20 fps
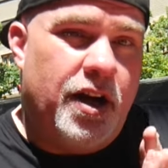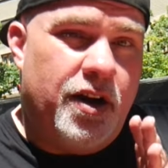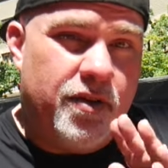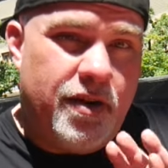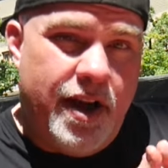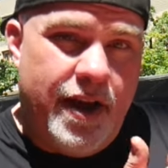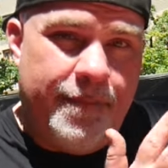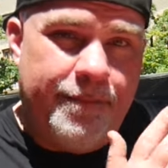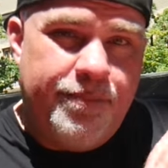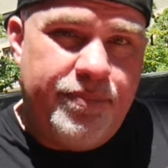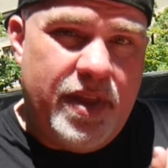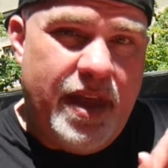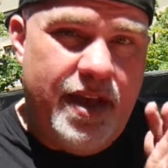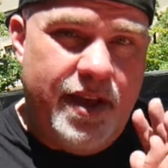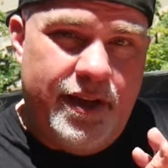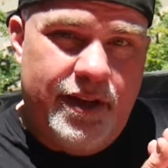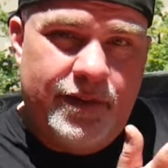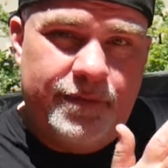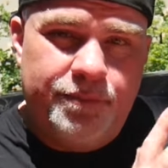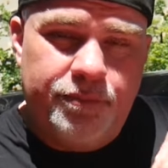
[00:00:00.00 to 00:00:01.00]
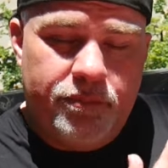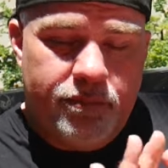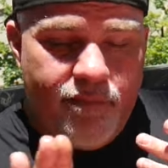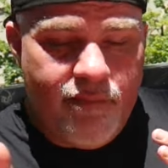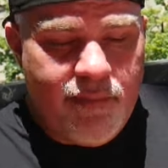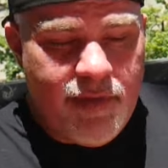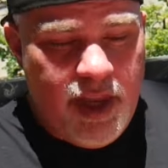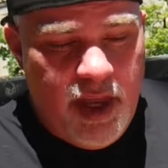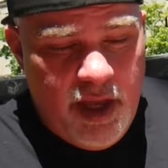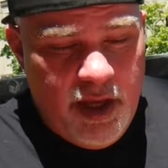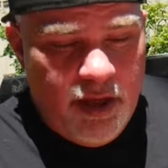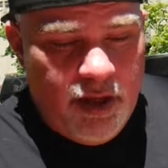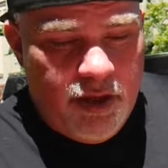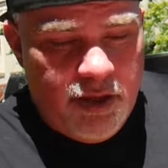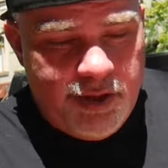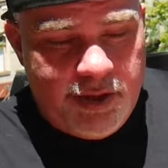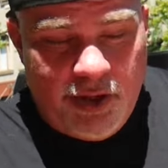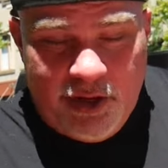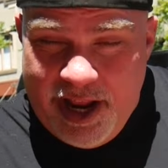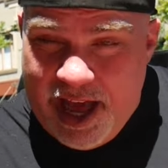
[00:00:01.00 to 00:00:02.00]
All right.
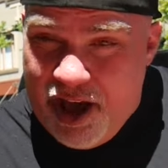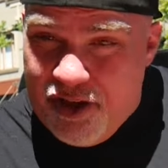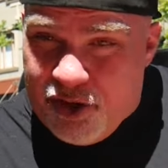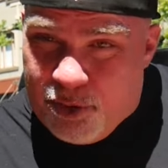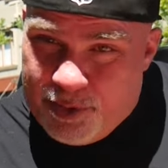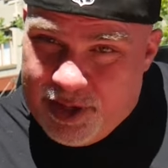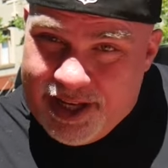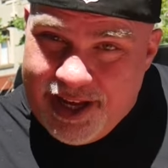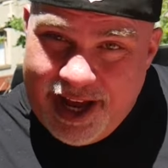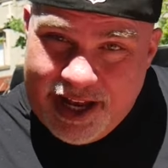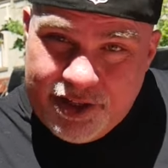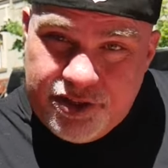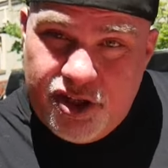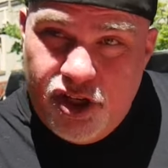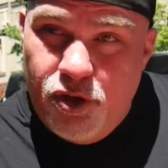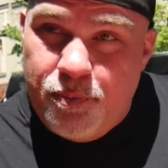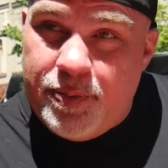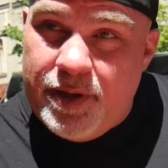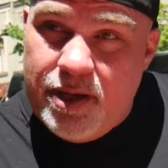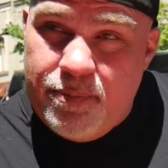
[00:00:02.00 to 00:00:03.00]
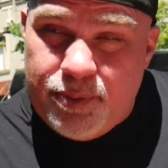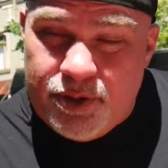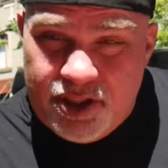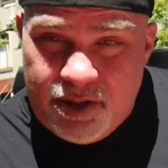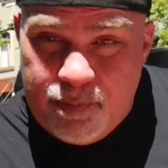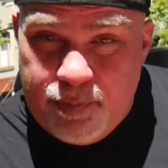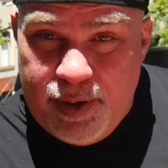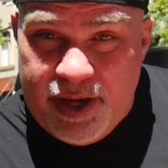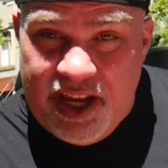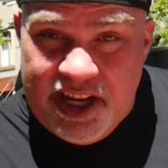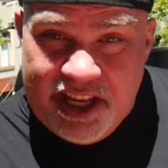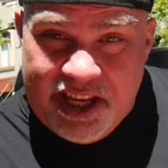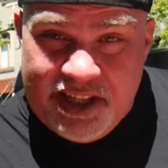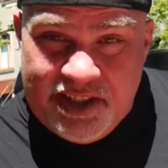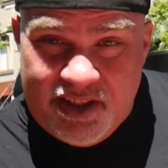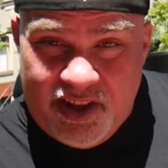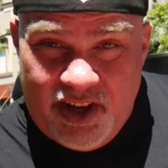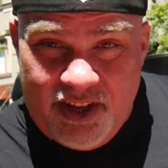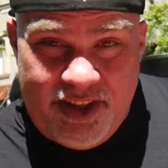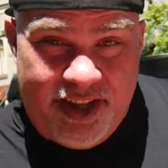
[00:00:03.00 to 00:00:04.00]
So now that we got two people's
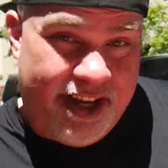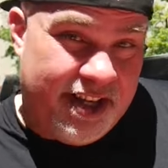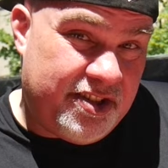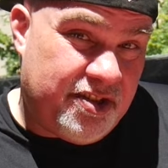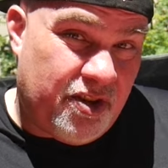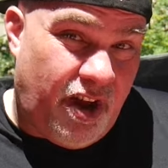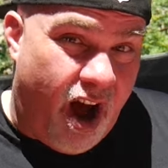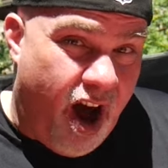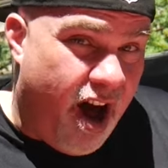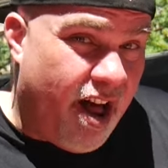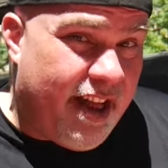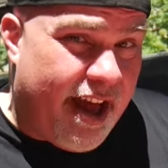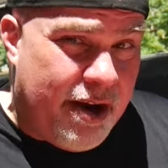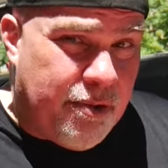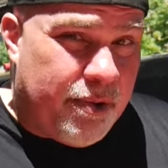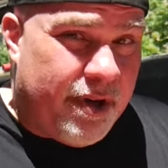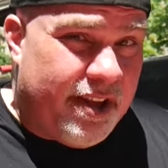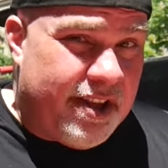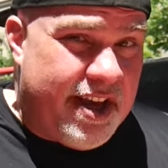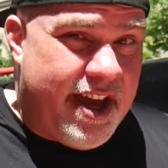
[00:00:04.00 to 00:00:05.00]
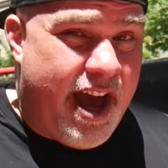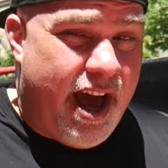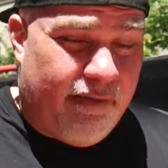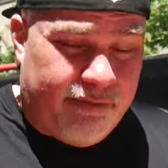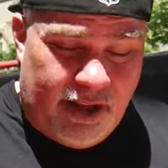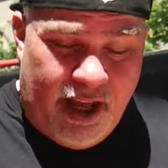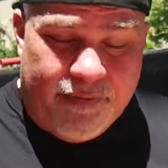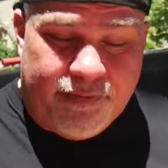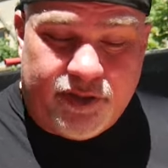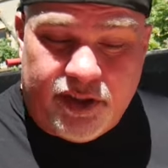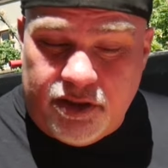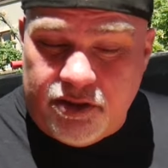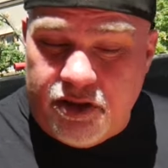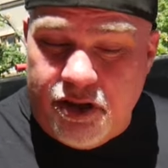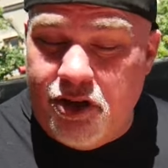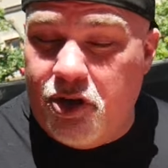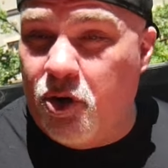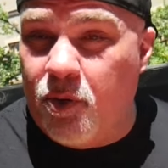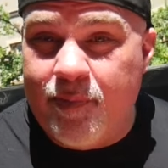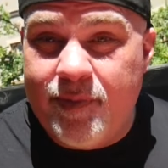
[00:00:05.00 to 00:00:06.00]
opinions on this, all I really have left to
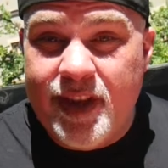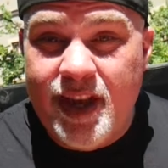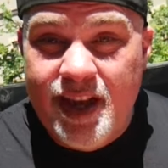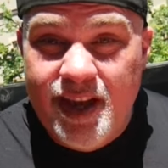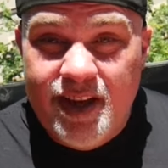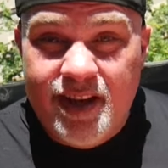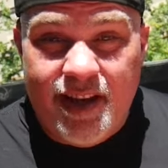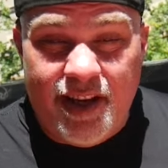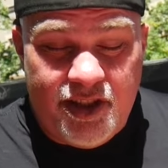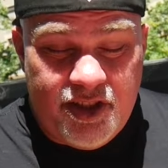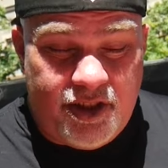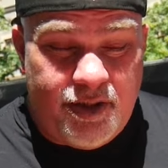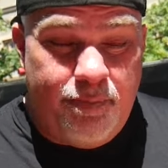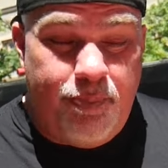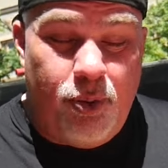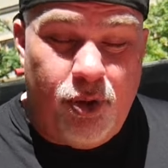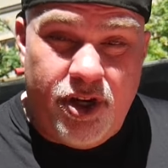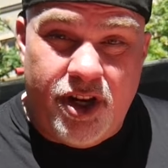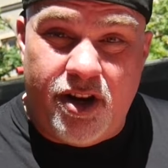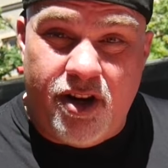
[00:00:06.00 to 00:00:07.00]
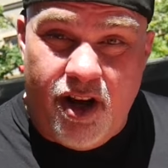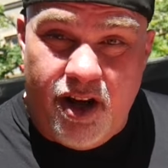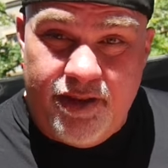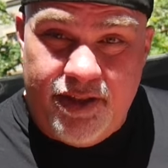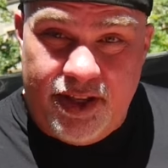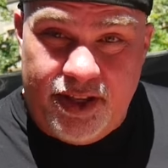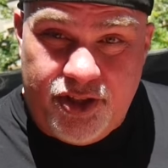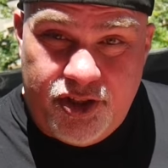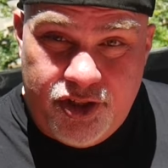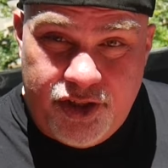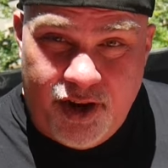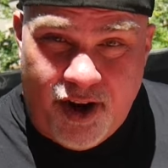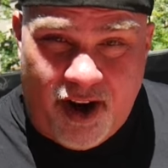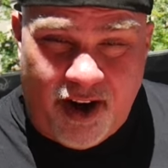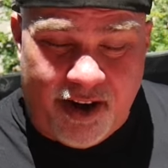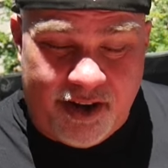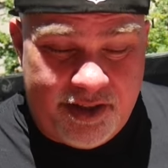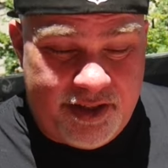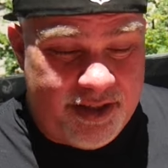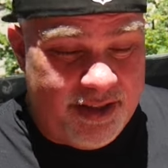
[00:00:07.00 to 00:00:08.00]
do is to put it on the
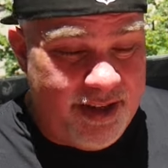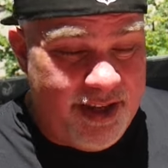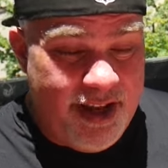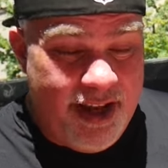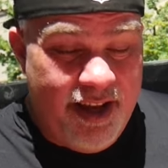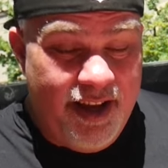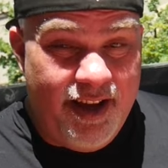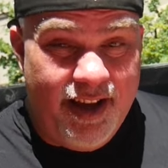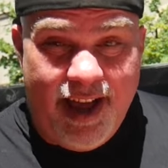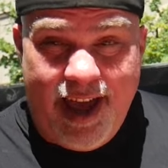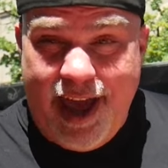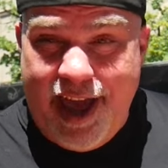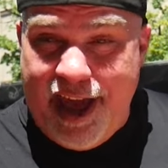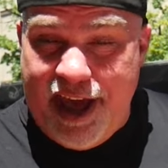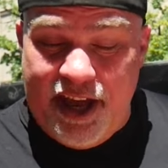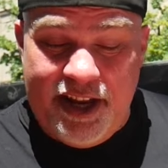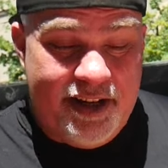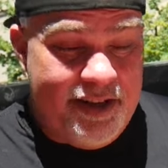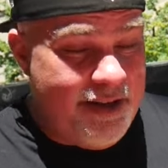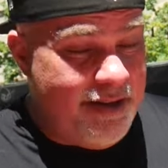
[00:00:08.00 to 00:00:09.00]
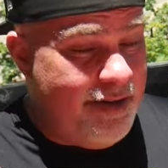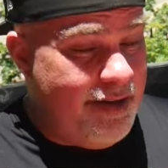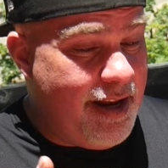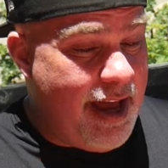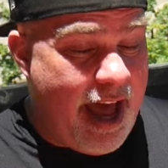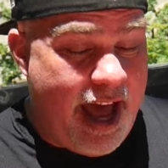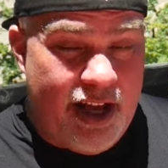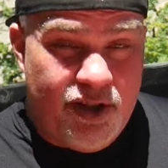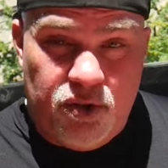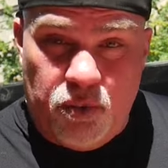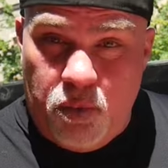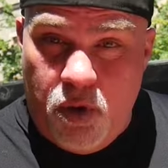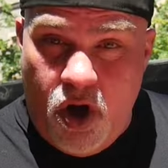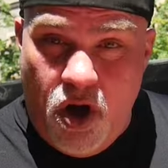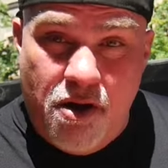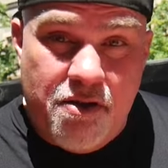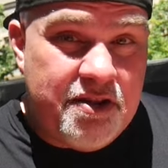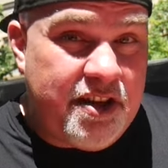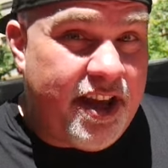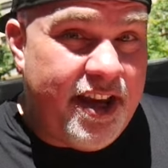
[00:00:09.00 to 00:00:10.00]
chart. And as
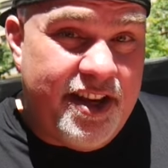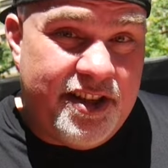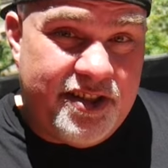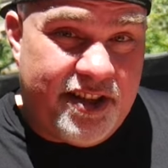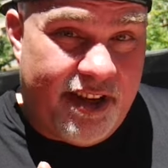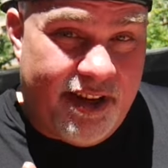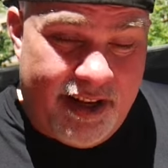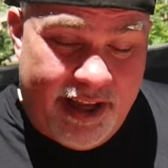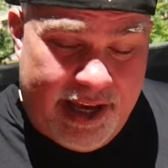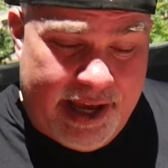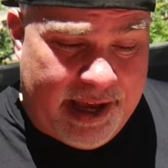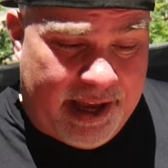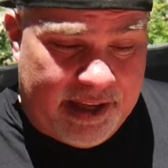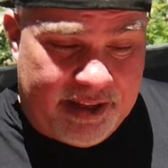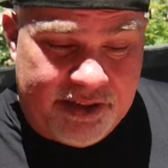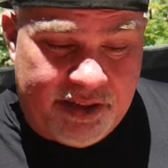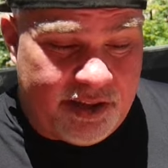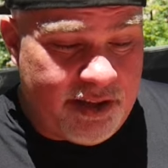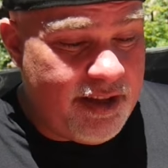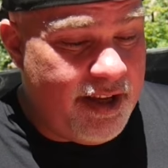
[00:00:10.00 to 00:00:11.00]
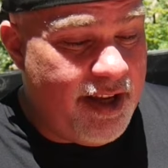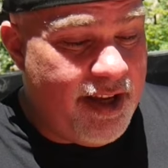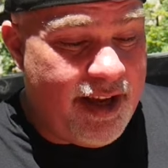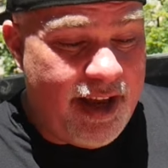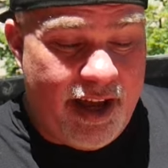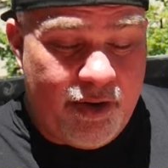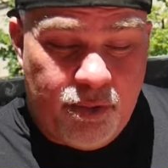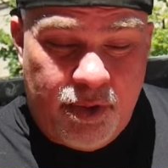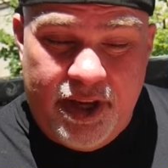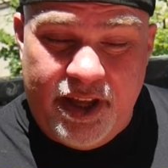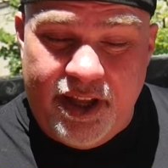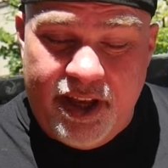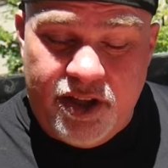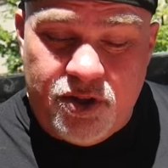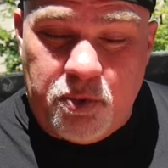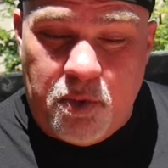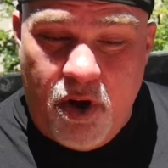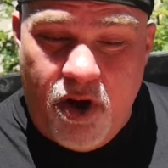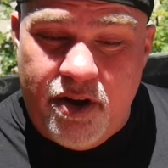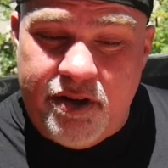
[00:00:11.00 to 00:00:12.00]
wonky as it is, really
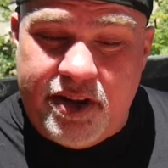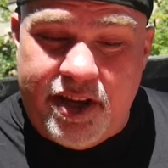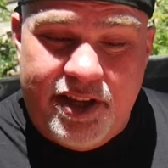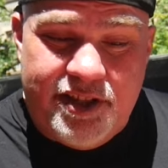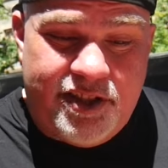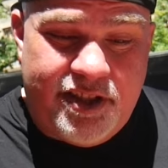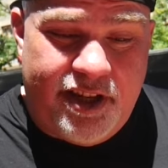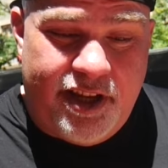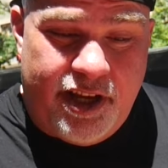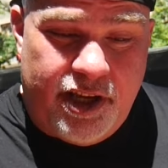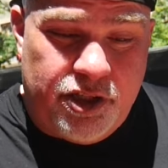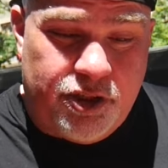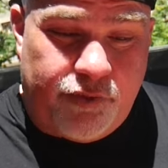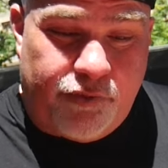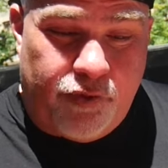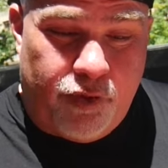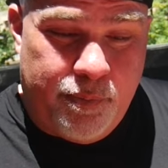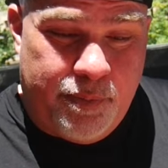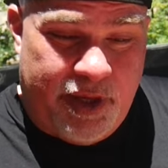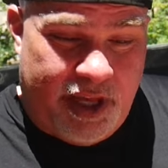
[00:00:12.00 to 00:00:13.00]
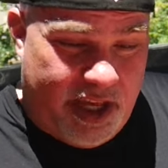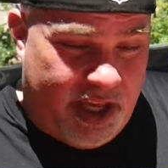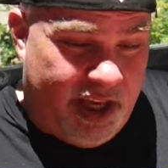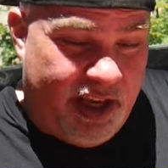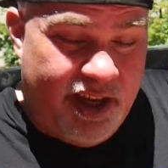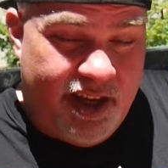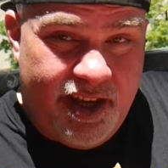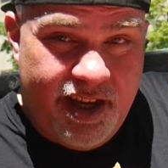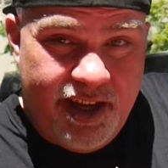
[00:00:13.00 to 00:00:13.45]
as wonky as it is for me,